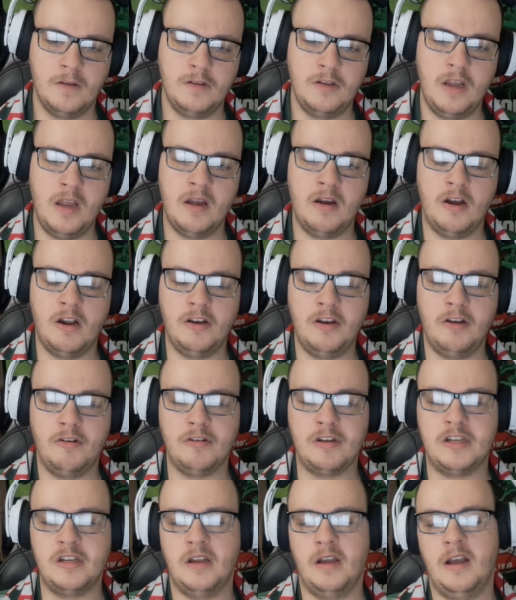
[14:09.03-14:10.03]
Now, I
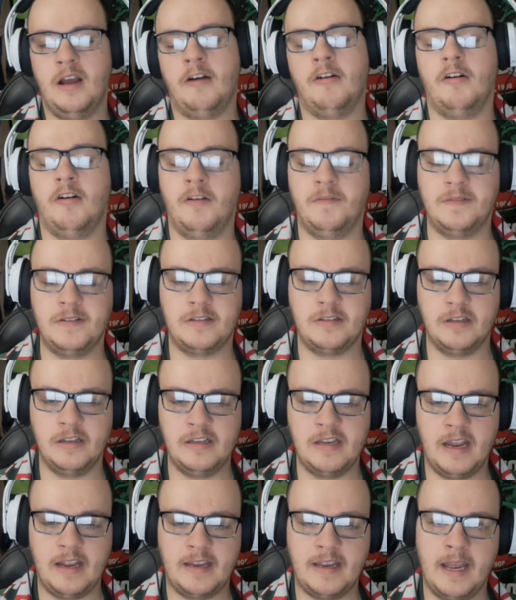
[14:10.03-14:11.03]
know, obviously,
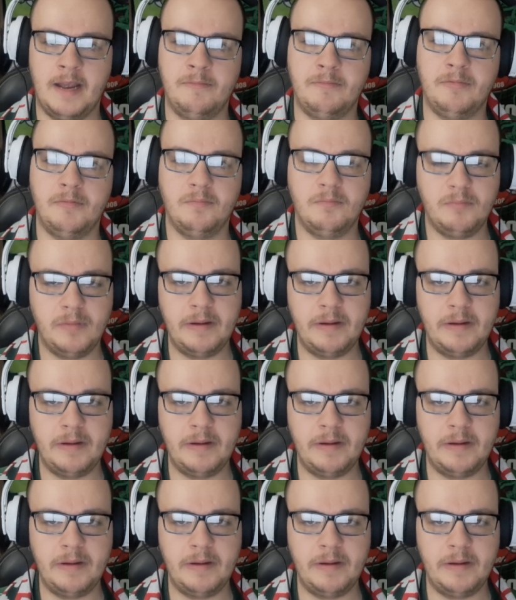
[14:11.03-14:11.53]
in that game,